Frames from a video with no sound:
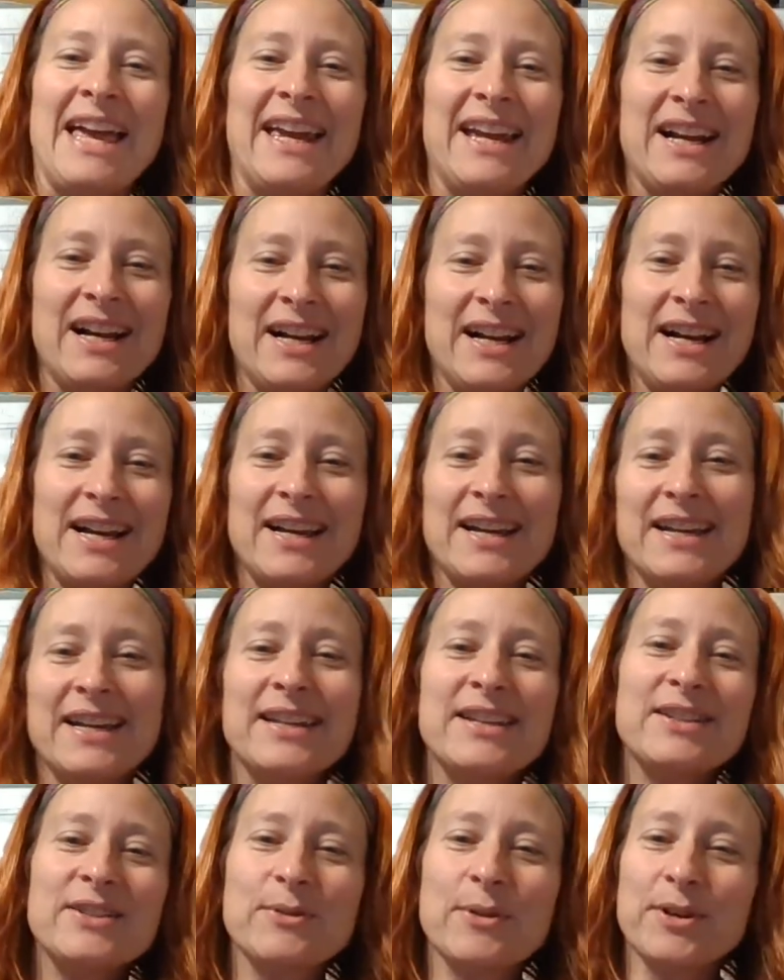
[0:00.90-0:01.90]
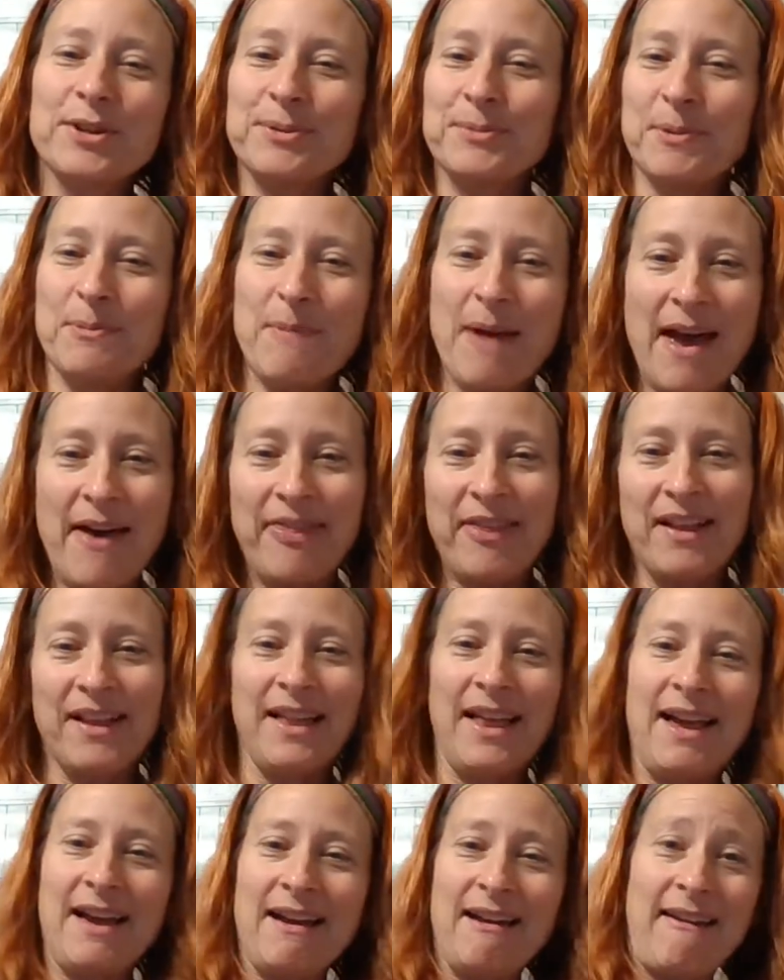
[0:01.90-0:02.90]
Guys, welcome to math
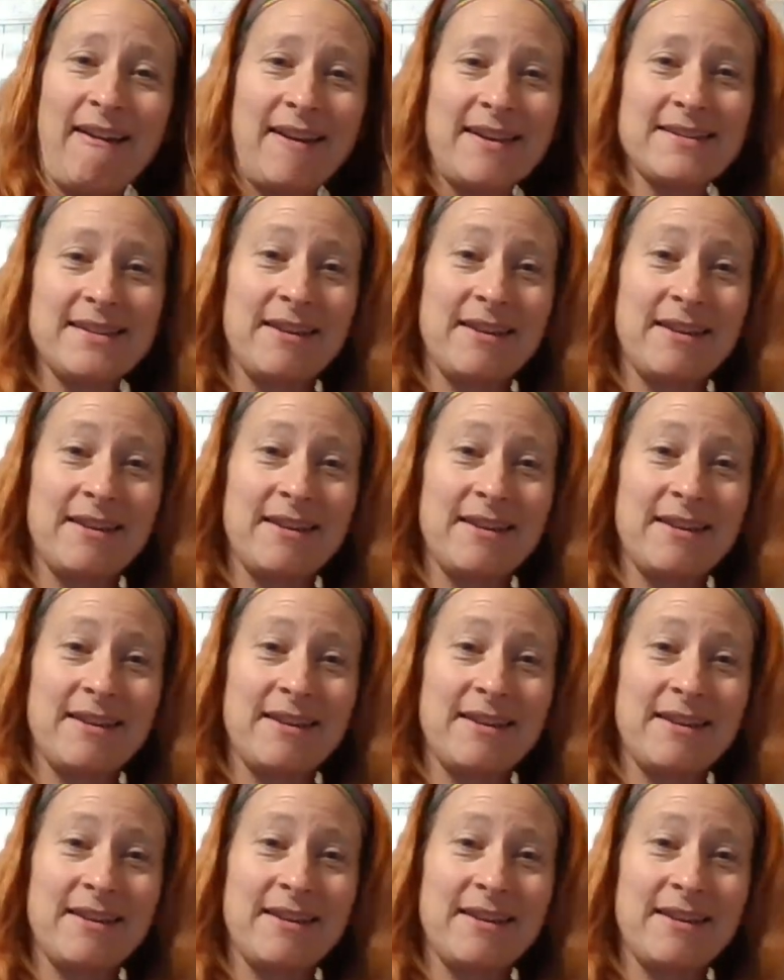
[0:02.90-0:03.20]
class.